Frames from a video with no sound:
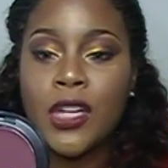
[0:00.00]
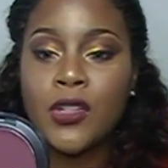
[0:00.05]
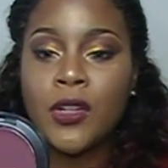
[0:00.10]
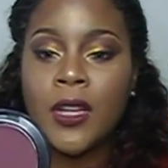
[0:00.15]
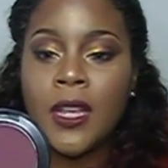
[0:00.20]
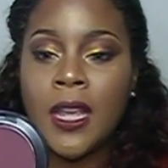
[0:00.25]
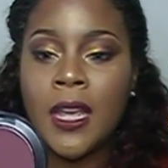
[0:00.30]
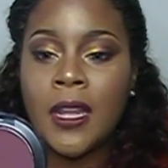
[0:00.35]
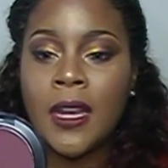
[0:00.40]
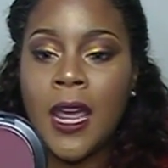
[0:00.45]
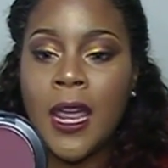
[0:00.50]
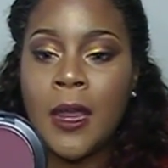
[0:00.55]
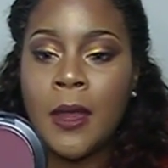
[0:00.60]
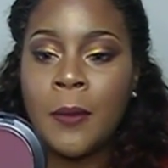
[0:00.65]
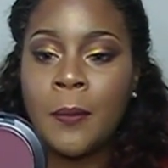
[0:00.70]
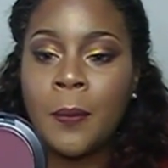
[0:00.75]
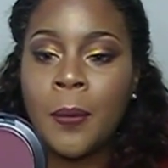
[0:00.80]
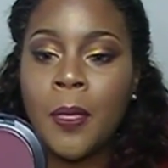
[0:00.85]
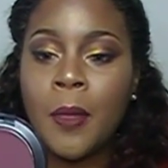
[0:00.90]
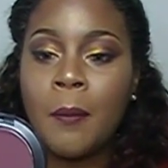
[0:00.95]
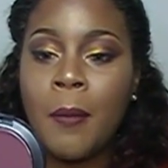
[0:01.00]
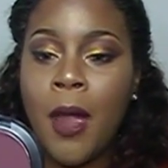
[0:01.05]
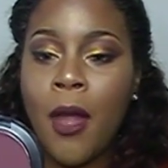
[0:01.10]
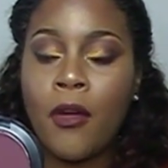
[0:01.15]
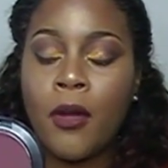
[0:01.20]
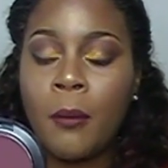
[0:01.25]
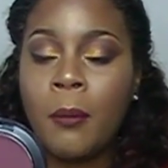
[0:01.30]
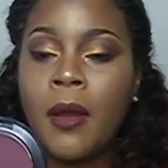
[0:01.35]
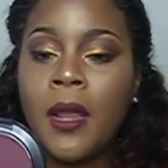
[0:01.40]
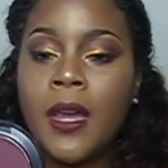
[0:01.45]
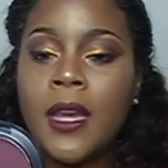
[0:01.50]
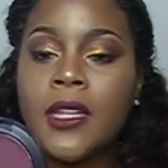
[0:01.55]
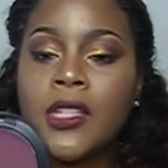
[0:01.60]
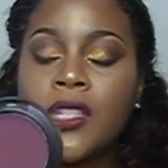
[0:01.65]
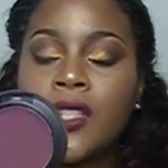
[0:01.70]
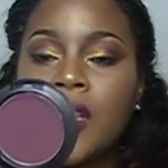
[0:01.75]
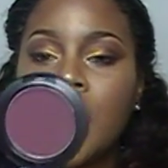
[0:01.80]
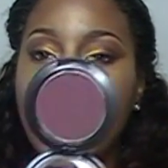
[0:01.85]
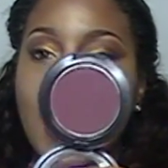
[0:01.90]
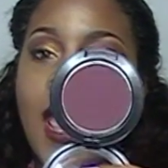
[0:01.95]
Well, actually in a
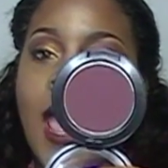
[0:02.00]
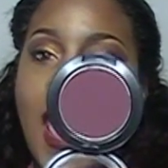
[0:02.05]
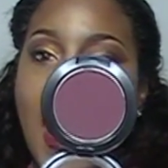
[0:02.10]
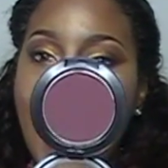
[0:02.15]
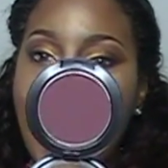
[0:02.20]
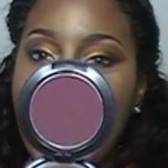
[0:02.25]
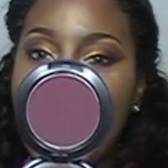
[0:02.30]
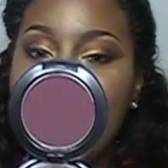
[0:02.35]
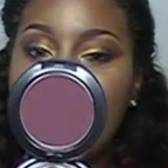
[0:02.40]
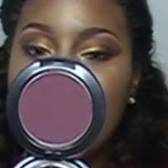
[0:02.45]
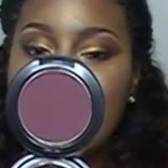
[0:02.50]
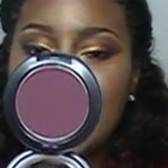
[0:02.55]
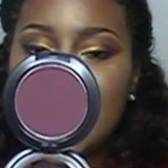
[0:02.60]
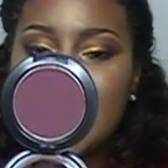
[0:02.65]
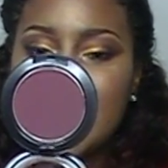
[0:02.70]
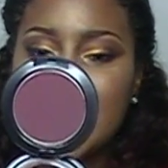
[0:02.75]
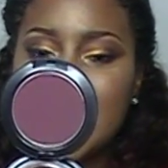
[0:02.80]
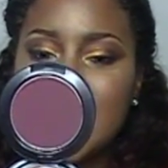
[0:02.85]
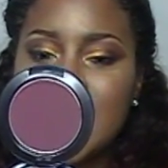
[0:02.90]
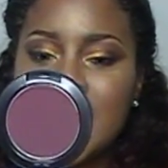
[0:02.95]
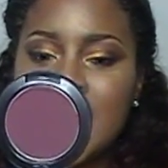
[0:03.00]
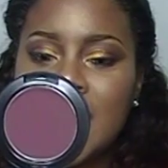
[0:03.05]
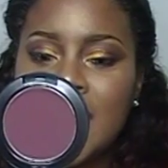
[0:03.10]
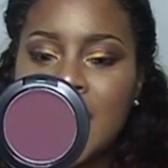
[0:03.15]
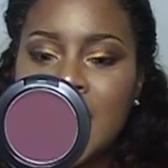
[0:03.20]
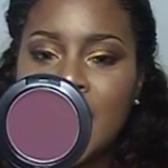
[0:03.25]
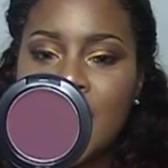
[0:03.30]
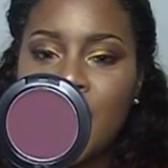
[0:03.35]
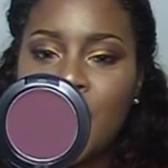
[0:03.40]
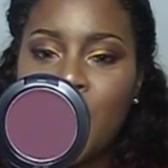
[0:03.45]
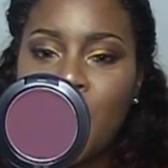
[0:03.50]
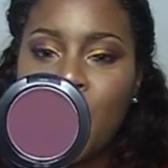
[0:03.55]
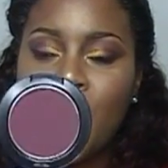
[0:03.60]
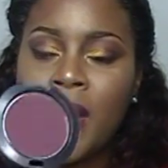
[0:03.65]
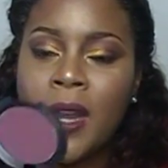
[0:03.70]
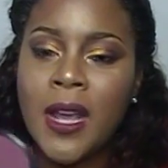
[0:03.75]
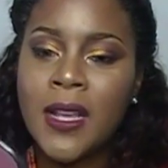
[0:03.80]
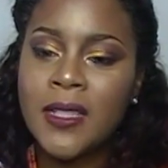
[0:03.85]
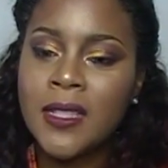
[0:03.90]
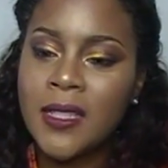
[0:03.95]
powder blush. And
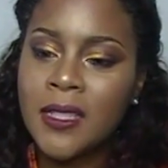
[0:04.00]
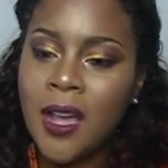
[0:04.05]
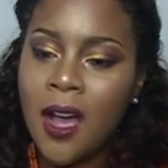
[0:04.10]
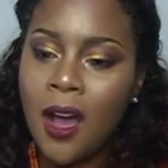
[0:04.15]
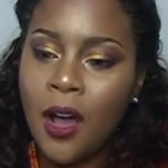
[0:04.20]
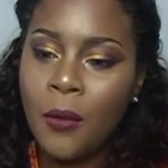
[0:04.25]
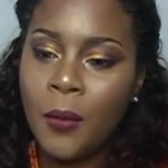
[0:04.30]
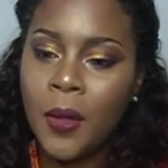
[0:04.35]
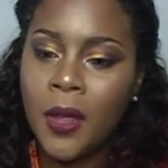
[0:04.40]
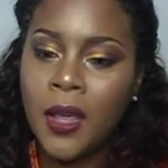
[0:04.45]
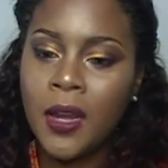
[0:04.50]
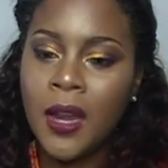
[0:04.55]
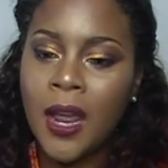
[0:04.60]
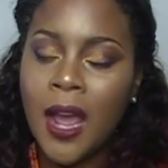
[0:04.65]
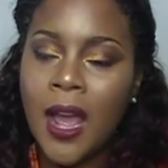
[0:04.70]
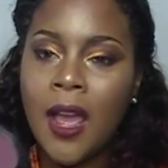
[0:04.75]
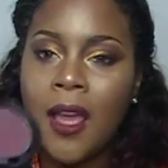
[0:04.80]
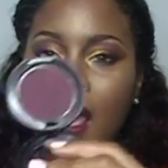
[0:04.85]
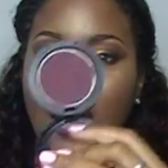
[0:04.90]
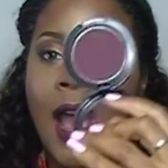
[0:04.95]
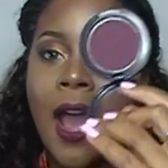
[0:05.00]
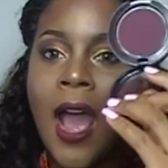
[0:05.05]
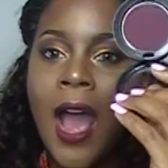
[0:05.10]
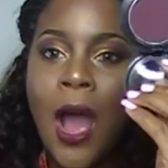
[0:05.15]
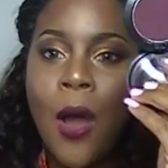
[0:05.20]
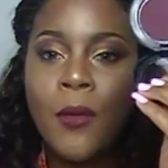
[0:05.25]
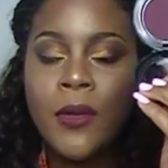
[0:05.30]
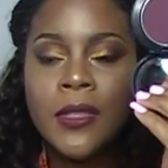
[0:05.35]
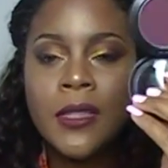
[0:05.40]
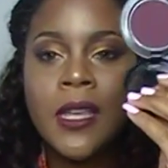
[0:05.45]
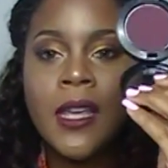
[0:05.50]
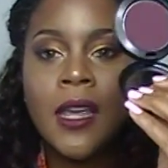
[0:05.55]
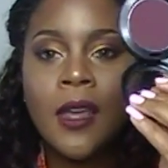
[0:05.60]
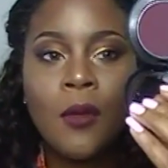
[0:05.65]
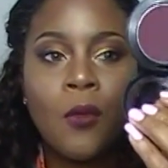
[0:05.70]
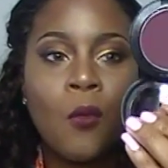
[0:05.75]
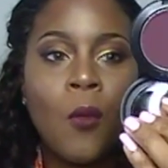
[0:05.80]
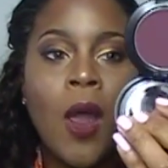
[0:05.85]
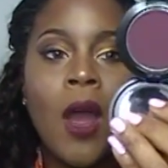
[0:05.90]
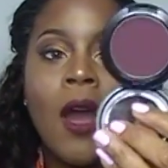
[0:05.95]
when I saw it,
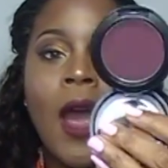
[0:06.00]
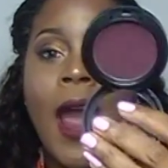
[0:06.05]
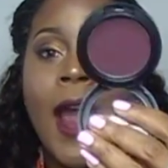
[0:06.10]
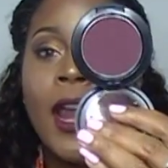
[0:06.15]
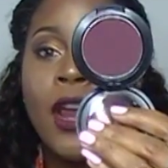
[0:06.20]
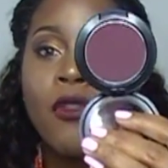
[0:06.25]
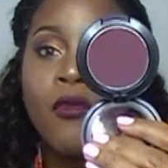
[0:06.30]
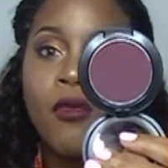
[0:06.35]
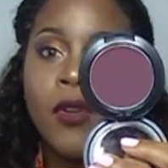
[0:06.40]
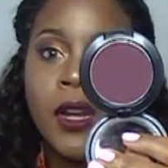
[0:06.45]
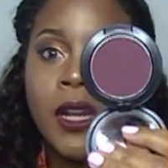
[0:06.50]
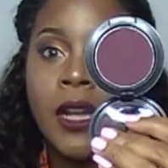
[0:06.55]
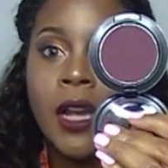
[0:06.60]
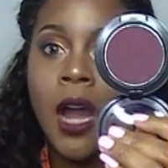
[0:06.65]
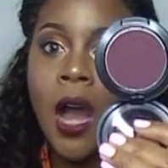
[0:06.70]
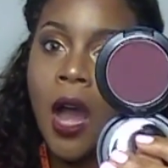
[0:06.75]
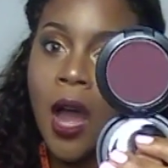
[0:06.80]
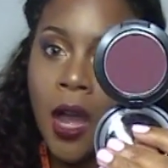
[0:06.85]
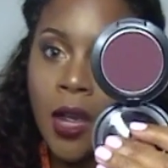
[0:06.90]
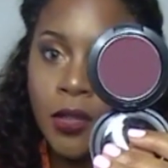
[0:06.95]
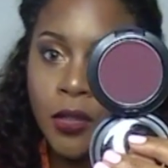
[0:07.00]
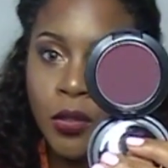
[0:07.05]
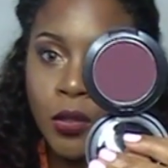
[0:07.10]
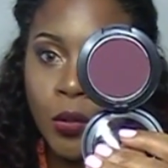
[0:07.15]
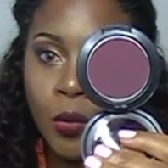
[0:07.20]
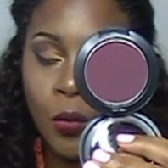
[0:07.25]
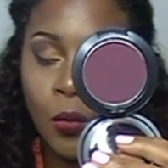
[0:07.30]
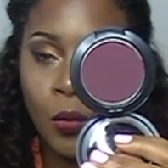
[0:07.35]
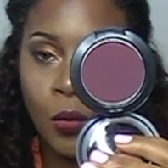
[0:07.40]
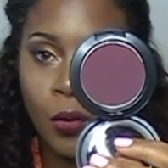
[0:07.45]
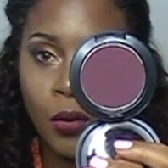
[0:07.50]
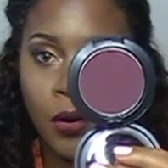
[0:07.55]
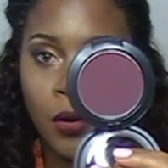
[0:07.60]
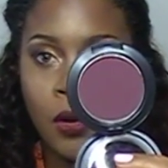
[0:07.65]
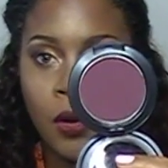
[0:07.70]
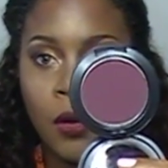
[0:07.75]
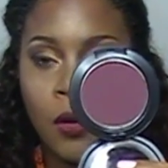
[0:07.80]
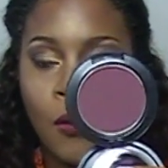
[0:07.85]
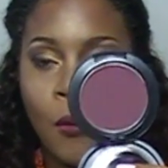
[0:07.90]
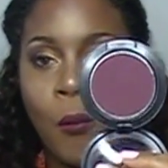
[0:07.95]
I was thinking, wow, I can really
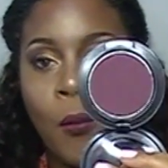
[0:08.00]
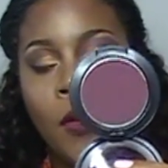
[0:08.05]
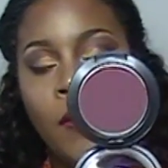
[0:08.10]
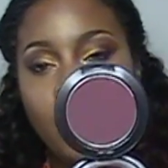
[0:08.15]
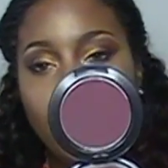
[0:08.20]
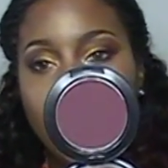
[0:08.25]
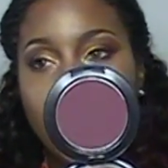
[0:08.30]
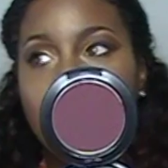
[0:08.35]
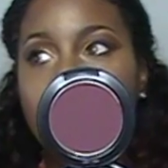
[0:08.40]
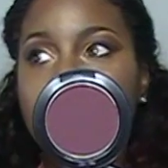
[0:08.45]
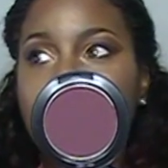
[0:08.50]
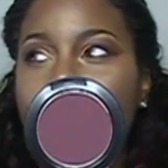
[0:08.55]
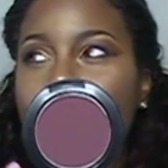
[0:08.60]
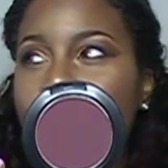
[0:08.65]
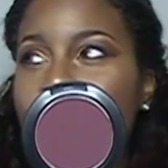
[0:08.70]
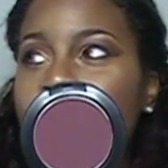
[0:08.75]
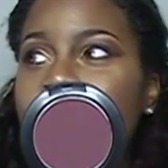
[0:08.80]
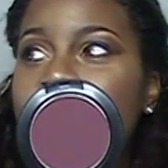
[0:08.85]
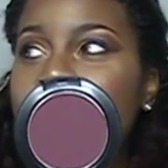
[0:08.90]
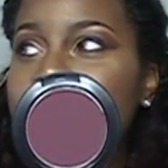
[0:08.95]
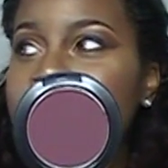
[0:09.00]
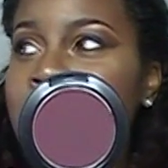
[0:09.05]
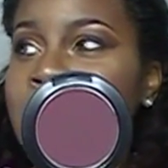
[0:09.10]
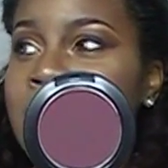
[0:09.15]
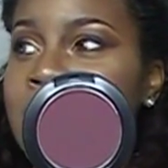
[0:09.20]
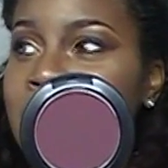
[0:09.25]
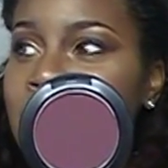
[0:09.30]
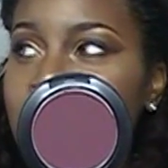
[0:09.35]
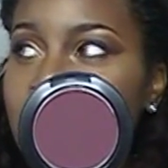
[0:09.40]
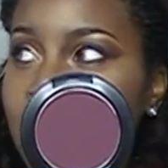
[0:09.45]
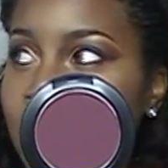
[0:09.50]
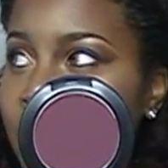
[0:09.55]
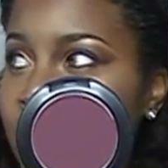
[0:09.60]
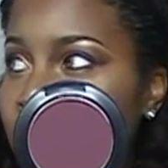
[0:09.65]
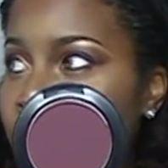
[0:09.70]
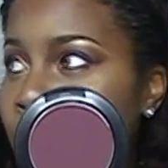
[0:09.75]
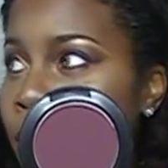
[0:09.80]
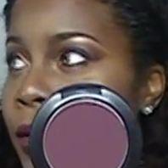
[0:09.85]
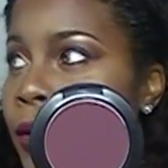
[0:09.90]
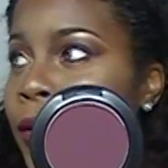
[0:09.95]
contour with this on my
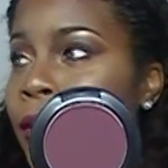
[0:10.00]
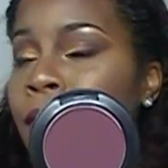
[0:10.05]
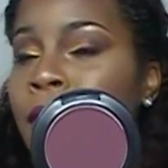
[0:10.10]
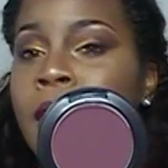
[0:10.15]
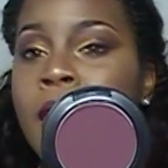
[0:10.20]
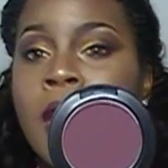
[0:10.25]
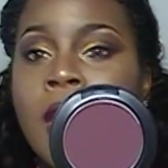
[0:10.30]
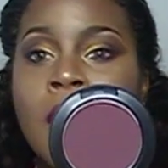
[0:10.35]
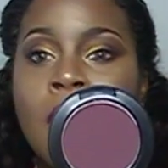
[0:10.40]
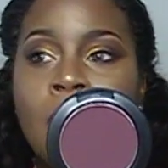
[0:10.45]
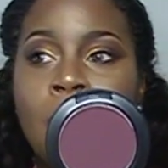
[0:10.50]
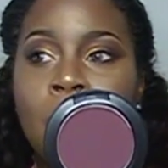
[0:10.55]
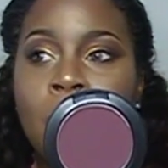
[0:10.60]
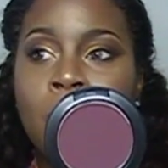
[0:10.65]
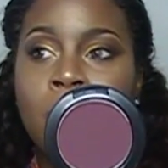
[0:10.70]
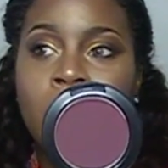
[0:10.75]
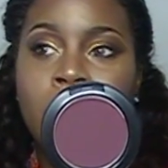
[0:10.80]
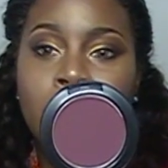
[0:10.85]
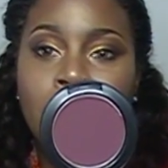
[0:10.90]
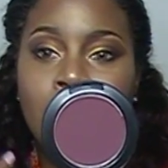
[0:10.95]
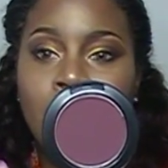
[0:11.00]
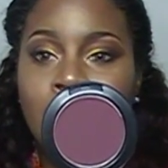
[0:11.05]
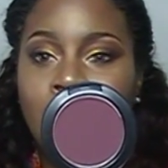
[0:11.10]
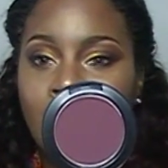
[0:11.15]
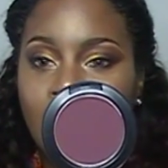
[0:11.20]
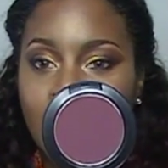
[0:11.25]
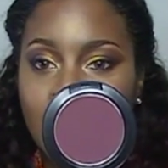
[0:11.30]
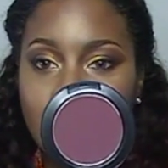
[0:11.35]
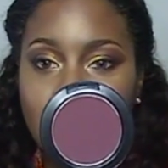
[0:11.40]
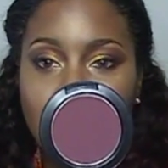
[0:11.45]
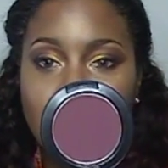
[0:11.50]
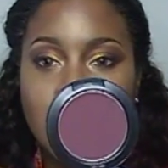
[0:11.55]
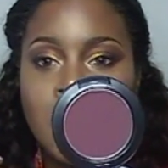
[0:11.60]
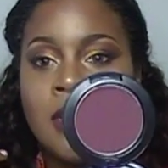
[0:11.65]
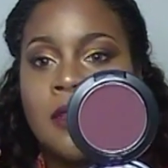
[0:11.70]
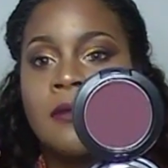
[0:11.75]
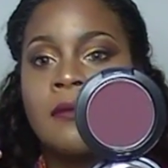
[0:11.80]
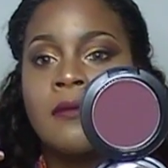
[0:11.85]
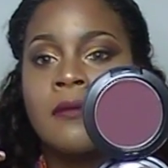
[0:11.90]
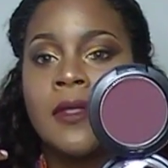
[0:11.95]
deeper
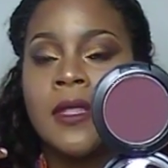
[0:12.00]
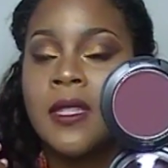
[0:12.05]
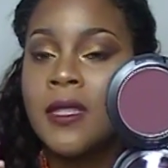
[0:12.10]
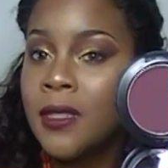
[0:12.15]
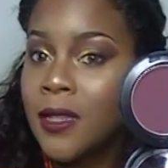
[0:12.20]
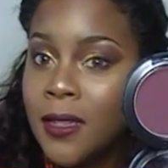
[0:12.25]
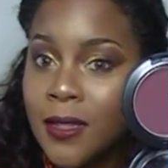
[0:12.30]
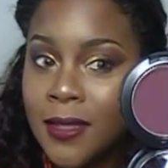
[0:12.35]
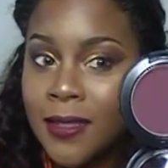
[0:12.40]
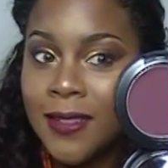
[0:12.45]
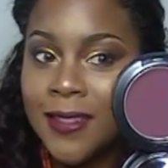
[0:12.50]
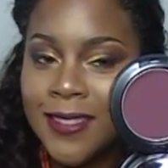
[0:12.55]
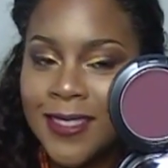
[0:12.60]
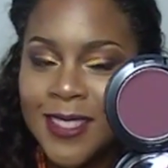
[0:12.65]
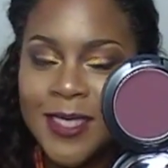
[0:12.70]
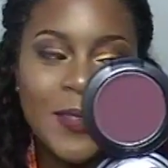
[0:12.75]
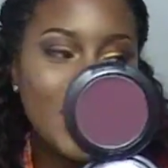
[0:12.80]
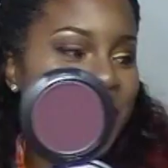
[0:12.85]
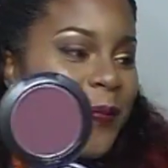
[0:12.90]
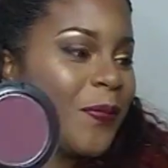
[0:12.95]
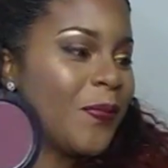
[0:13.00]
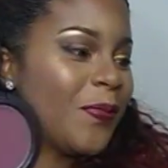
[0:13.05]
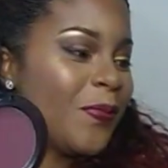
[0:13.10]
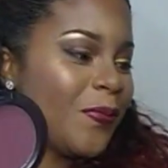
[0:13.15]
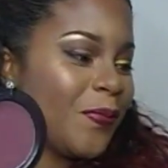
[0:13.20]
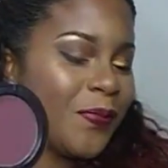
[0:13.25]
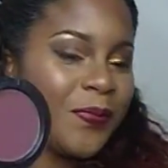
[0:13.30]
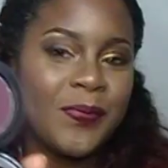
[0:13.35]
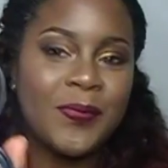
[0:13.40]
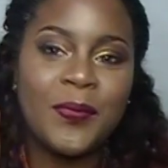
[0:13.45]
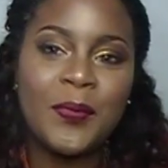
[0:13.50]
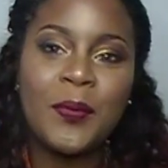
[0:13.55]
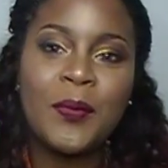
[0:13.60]
complexion sisters.